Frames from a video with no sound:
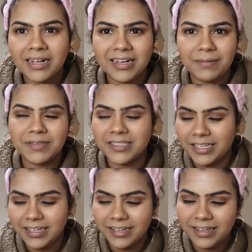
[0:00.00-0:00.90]

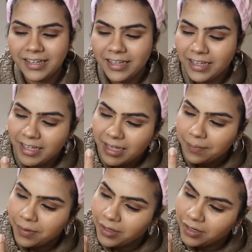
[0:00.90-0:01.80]
lipstick.
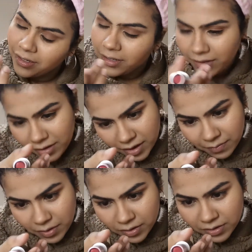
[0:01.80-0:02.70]

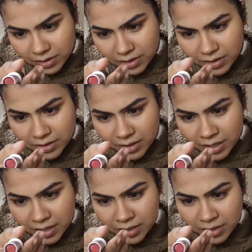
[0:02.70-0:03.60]
I'm using this
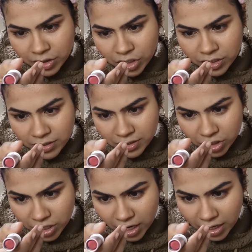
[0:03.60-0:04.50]
in the
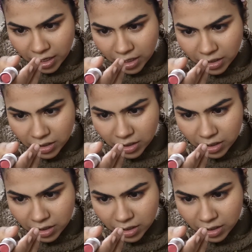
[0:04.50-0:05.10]
shade